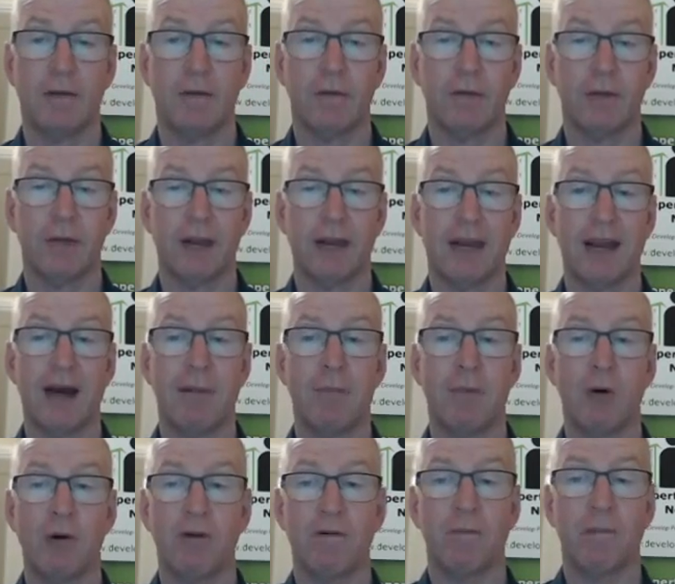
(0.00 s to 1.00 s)
the
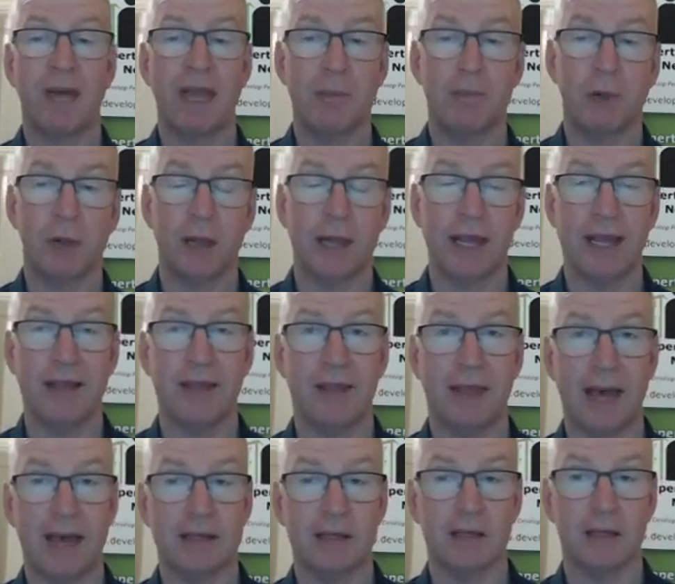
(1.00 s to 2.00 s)
number of people in
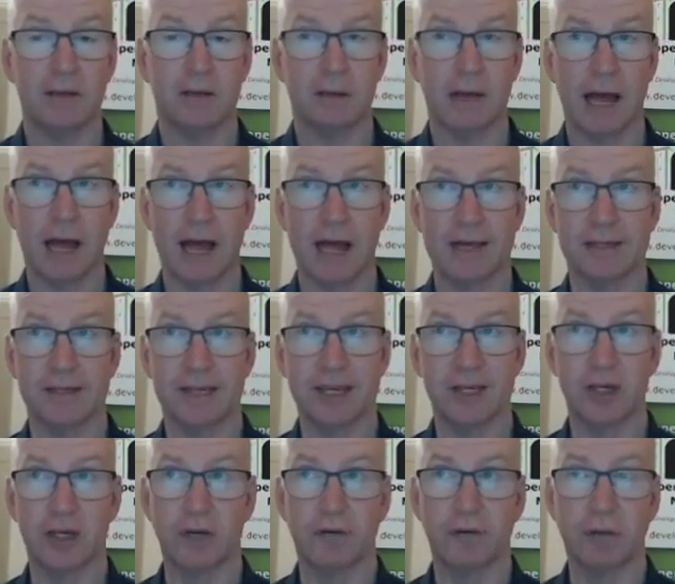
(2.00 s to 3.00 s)
that
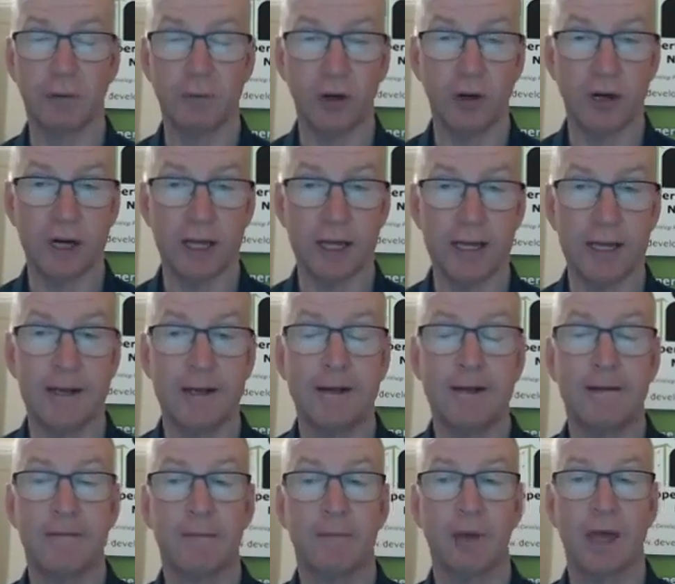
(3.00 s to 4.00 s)
section of community
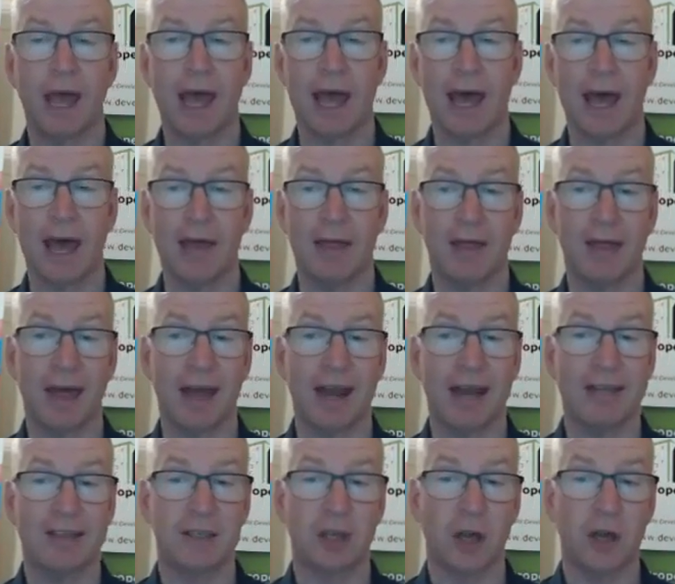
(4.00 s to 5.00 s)

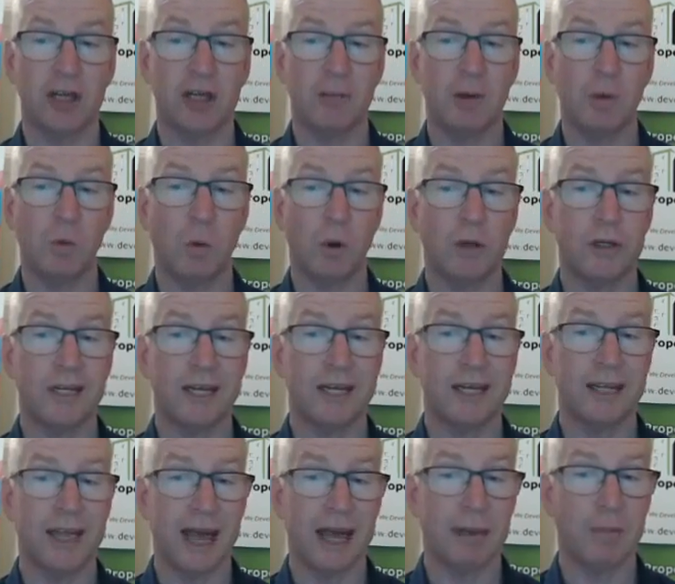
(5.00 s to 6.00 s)
that is going to be
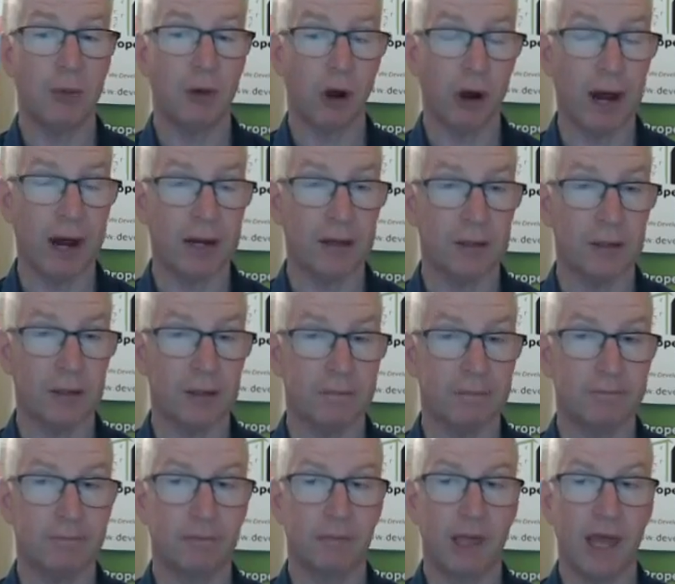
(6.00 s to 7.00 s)
wanting that product.
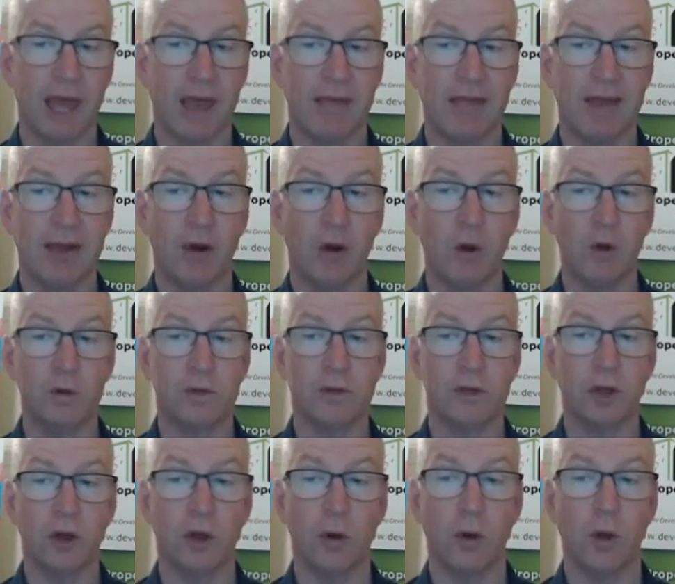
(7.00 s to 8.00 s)
And then
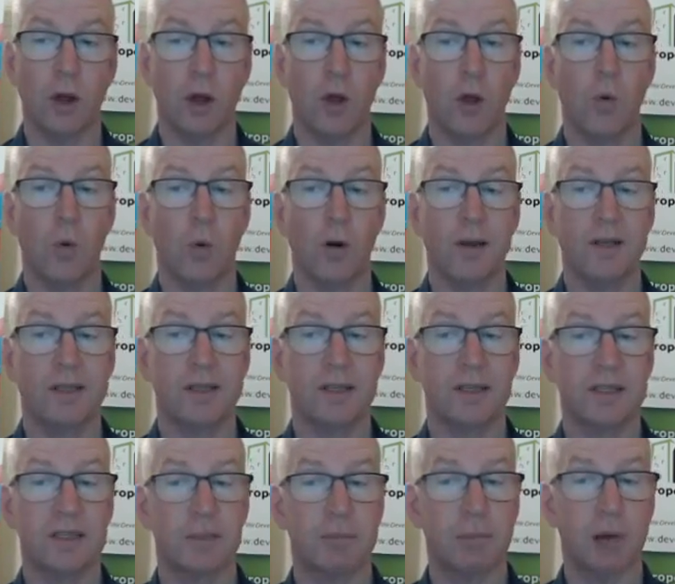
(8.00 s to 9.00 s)
also, what is
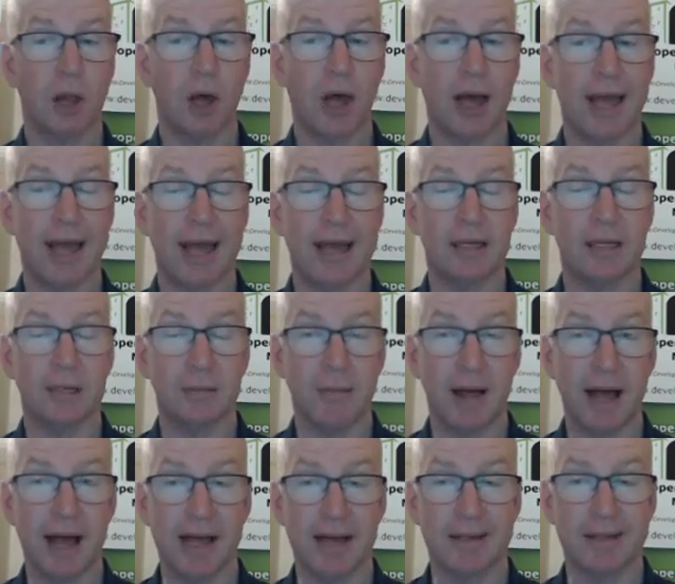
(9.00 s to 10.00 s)
the supply and
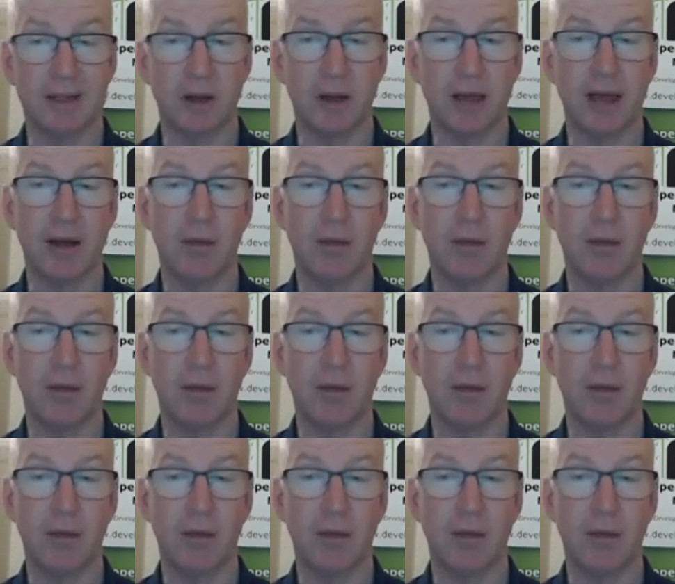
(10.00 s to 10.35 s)
demand? So